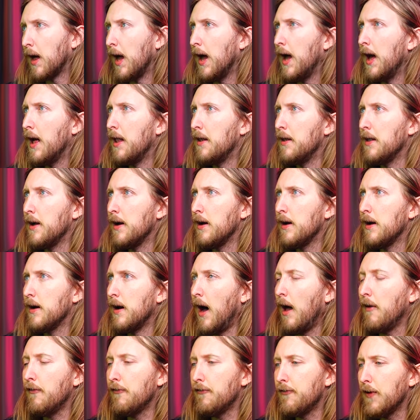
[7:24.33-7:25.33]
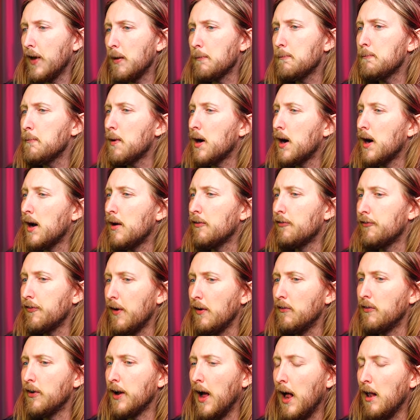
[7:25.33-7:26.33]
And uh, I think my
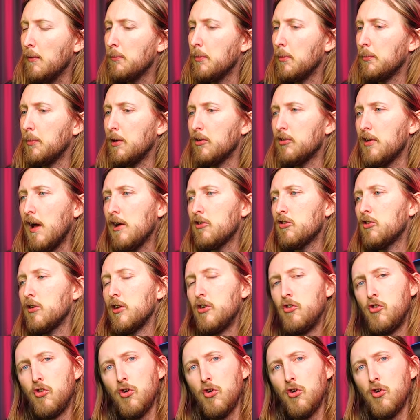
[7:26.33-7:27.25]
favorite album is actually